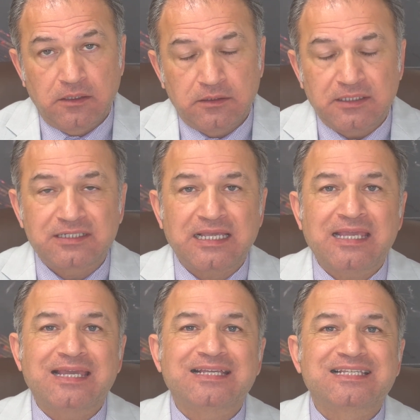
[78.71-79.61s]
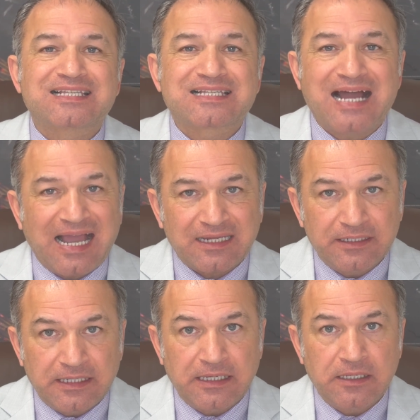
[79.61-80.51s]
They're saying
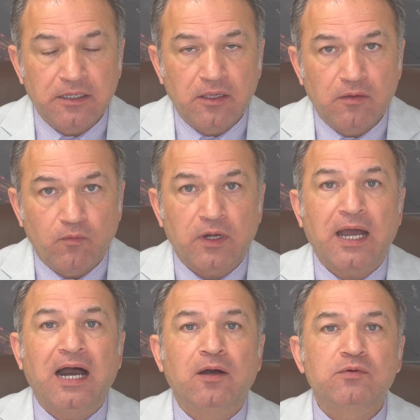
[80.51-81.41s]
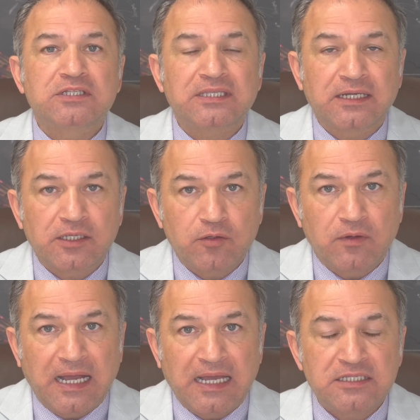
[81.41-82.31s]
exactly what I was telling you
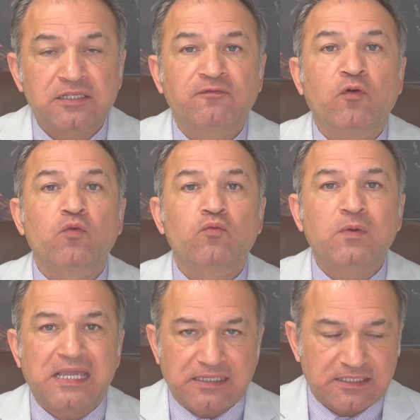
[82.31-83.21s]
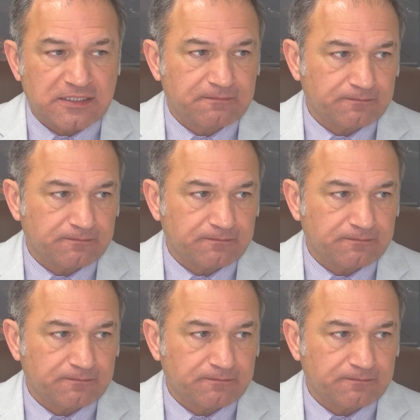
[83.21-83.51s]
guys for weeks.